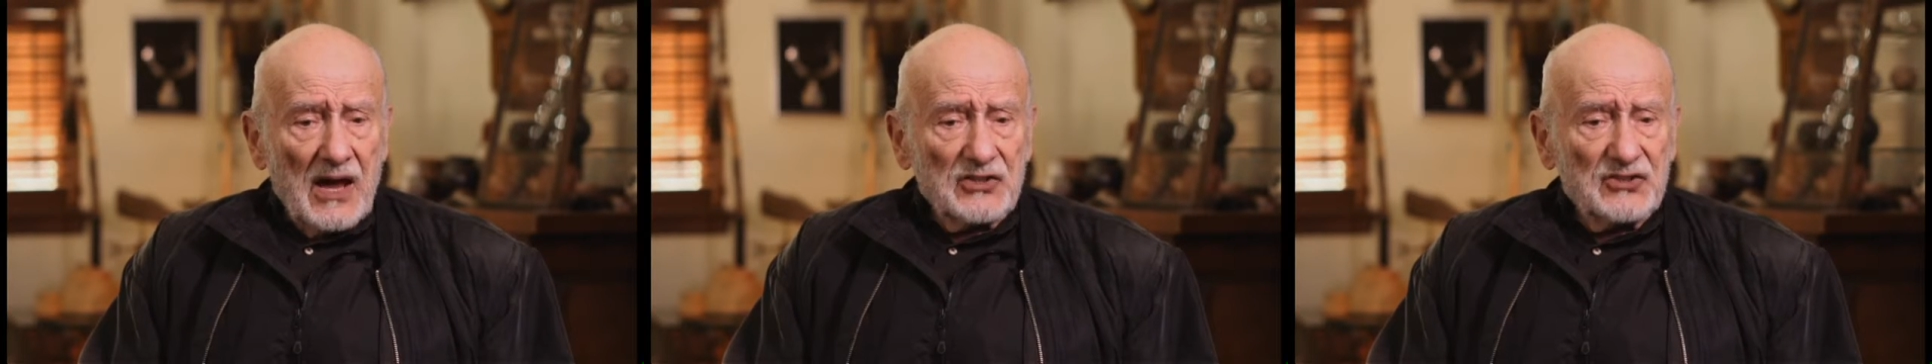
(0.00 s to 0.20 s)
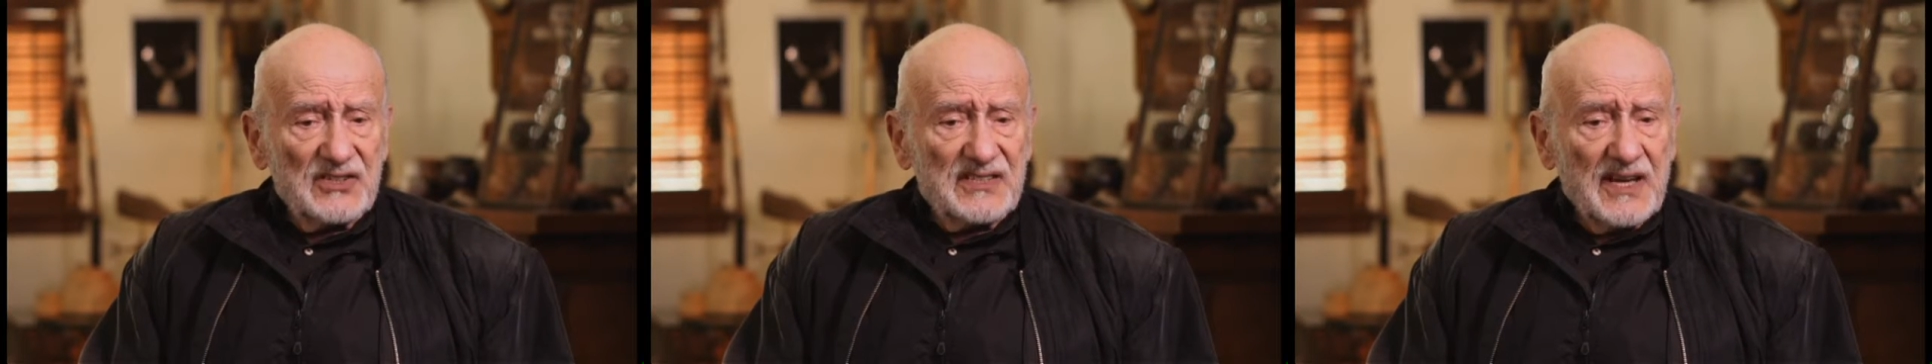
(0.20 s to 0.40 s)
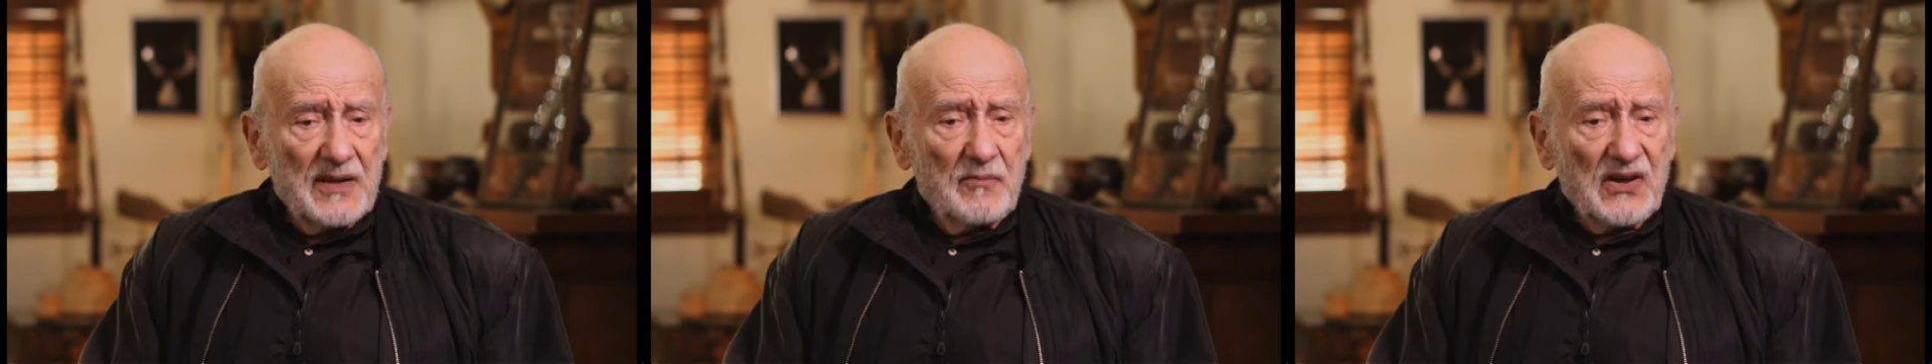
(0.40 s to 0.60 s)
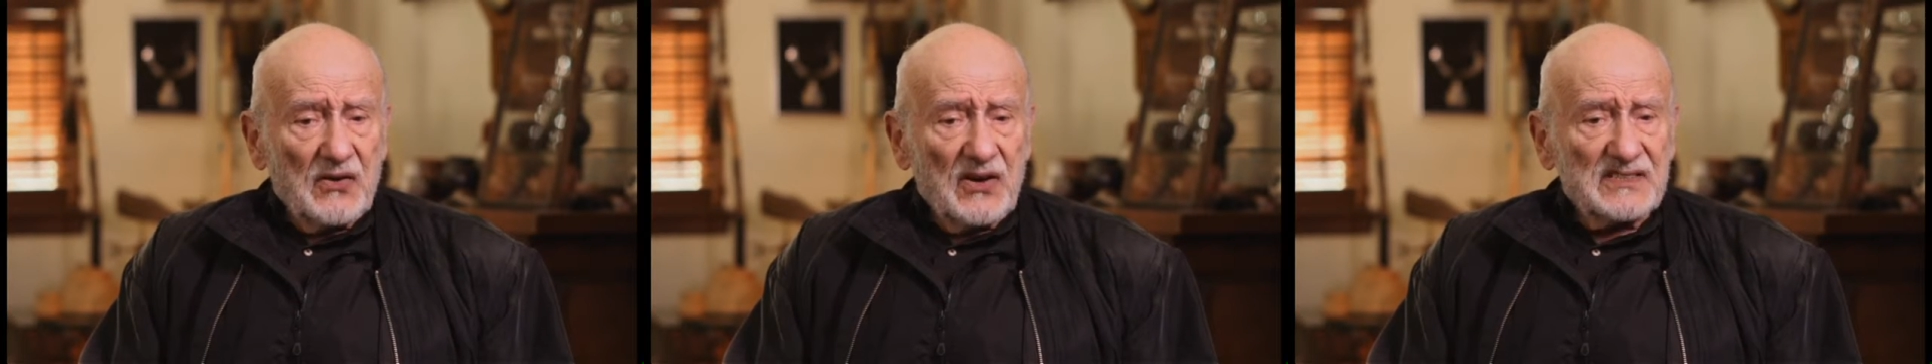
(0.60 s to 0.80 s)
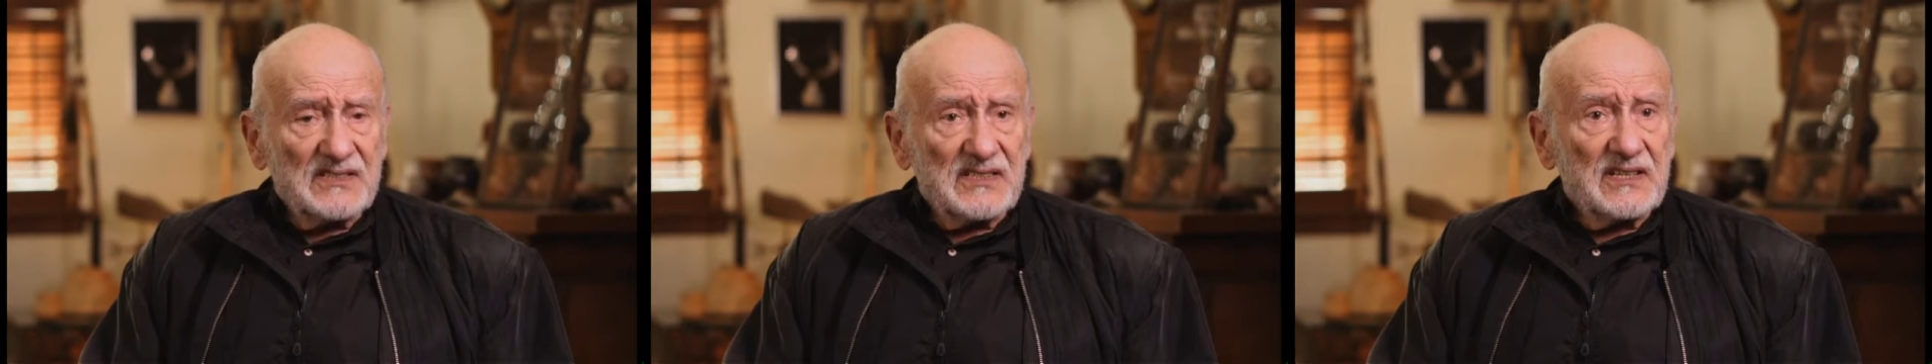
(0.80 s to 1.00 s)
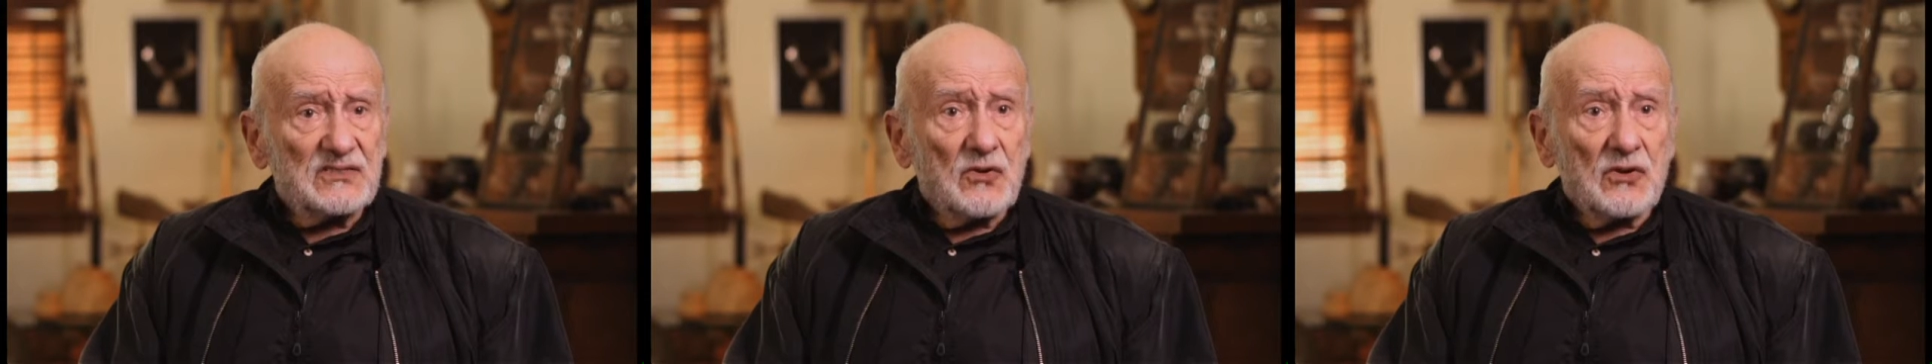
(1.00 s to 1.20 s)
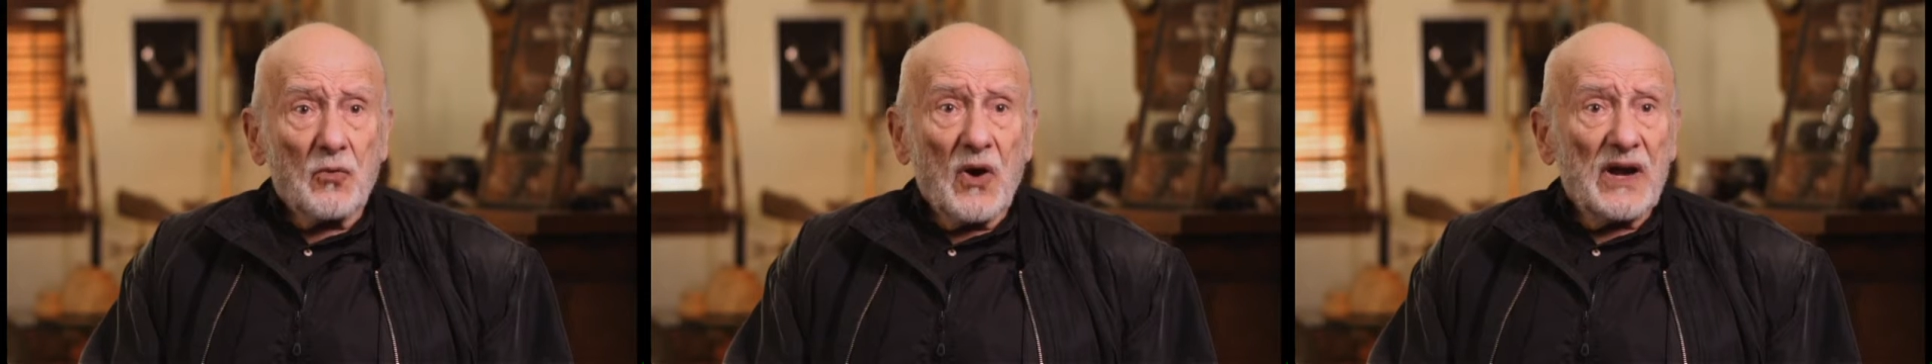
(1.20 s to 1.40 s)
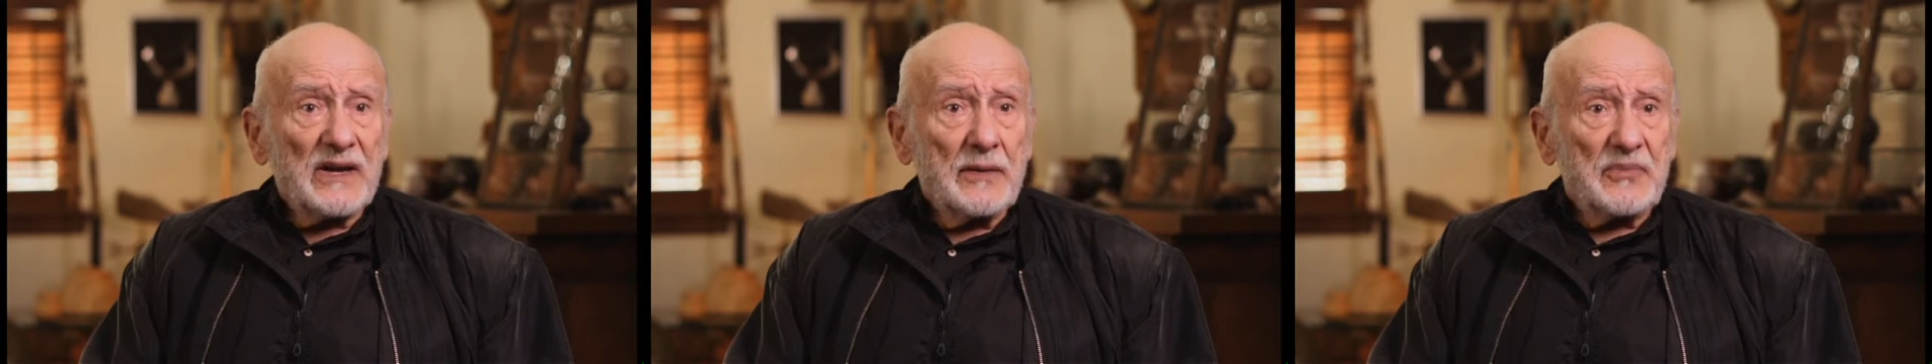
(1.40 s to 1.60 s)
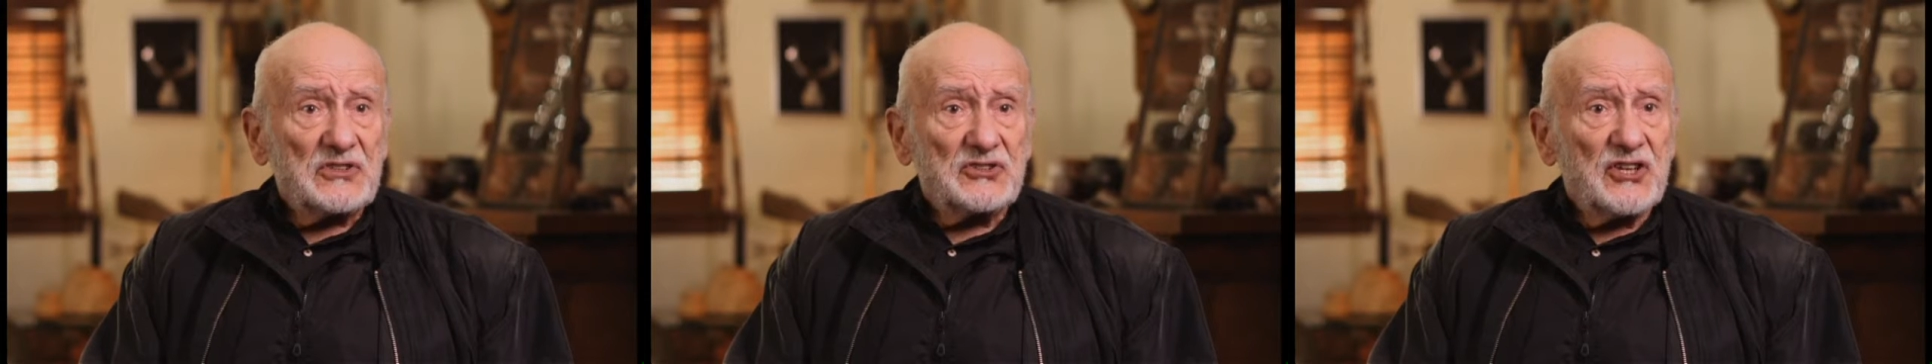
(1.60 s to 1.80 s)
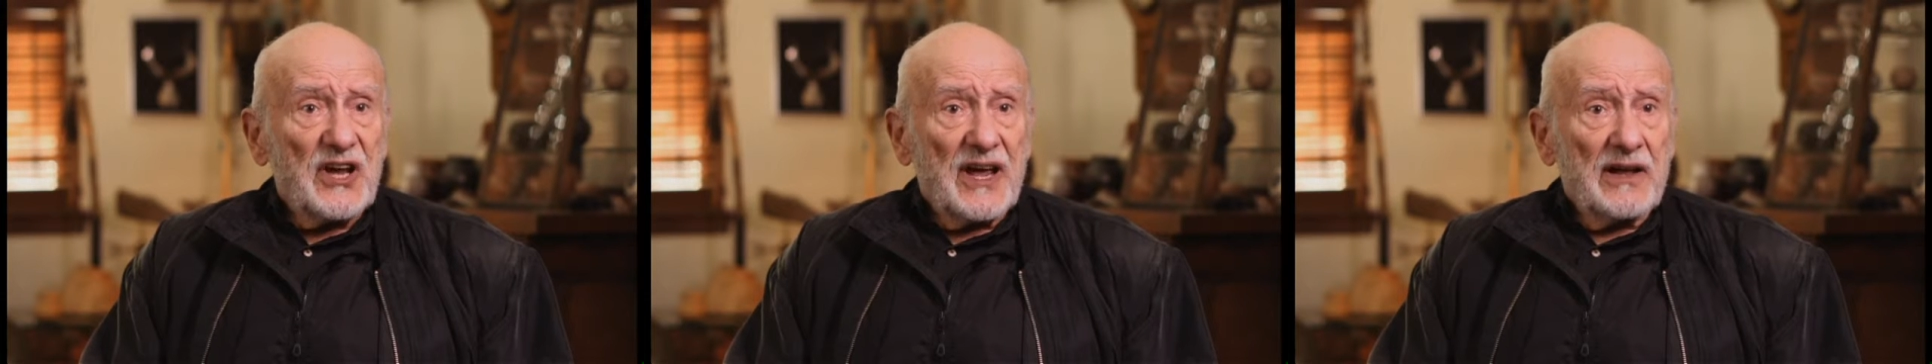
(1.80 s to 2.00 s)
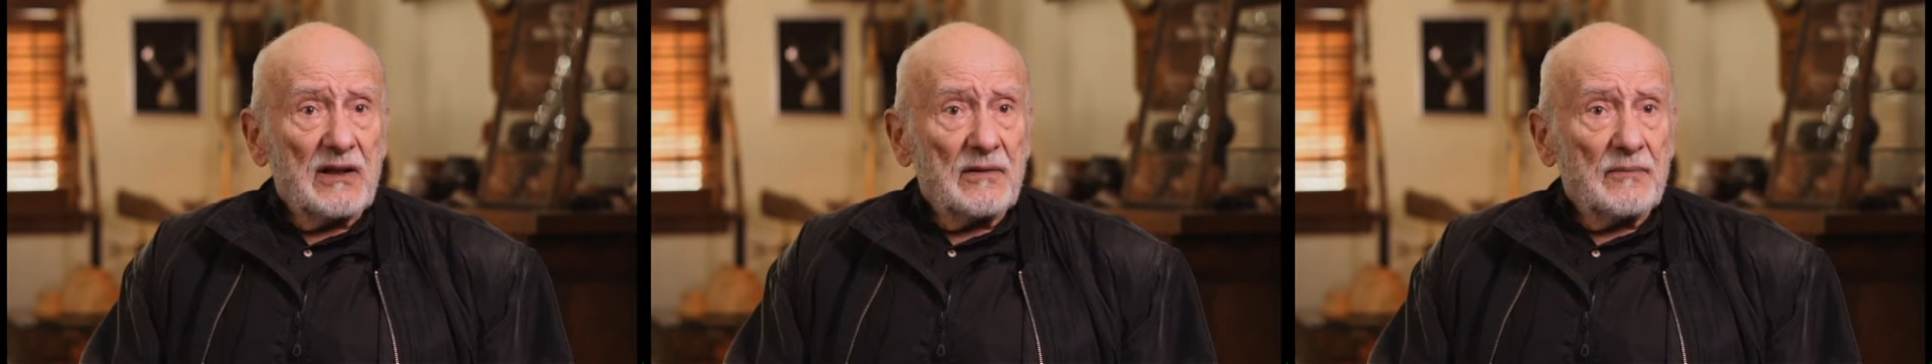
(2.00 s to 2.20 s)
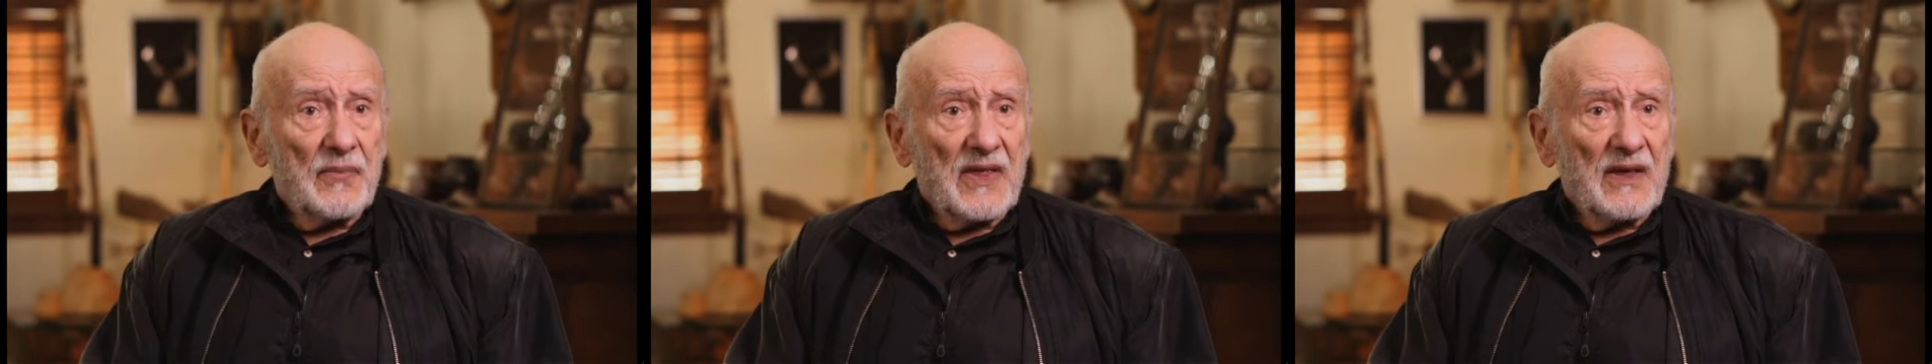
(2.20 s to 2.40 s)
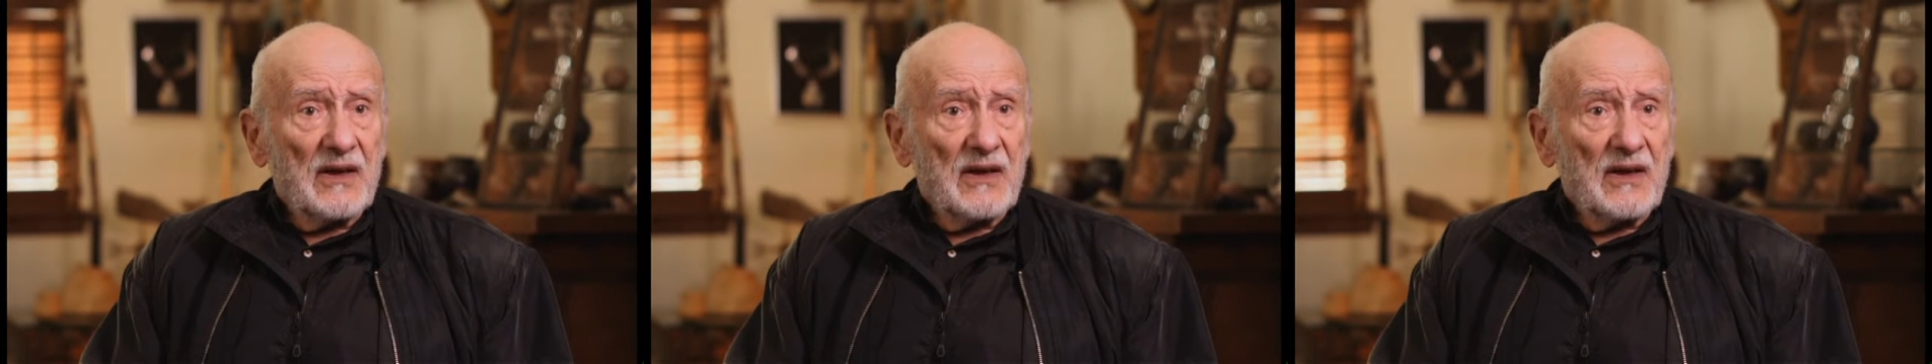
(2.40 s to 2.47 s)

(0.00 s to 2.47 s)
she said, because he's going to wind up in jail